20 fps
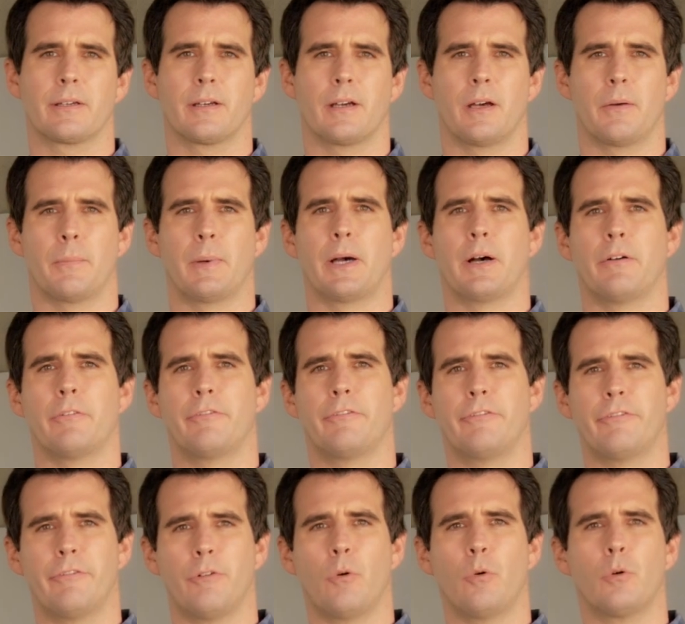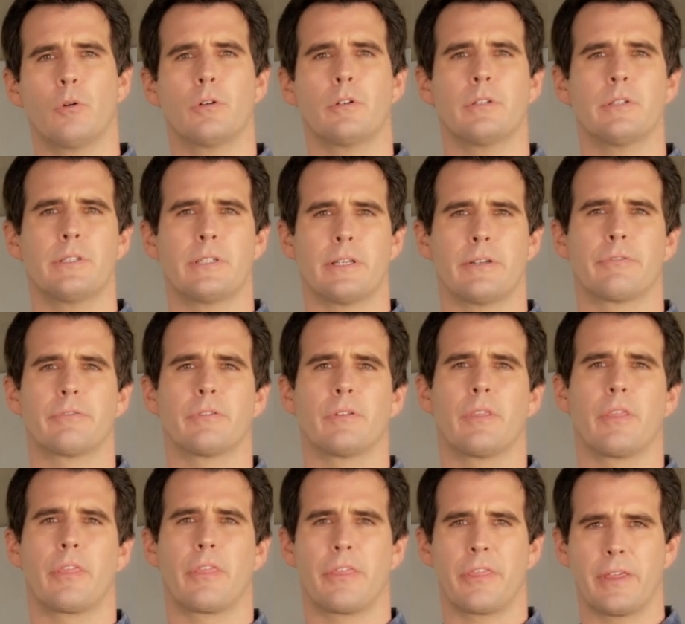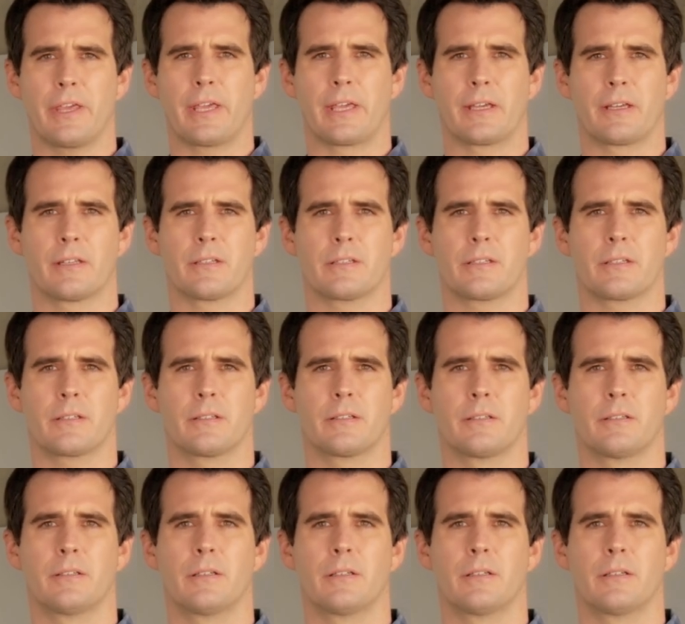about four different things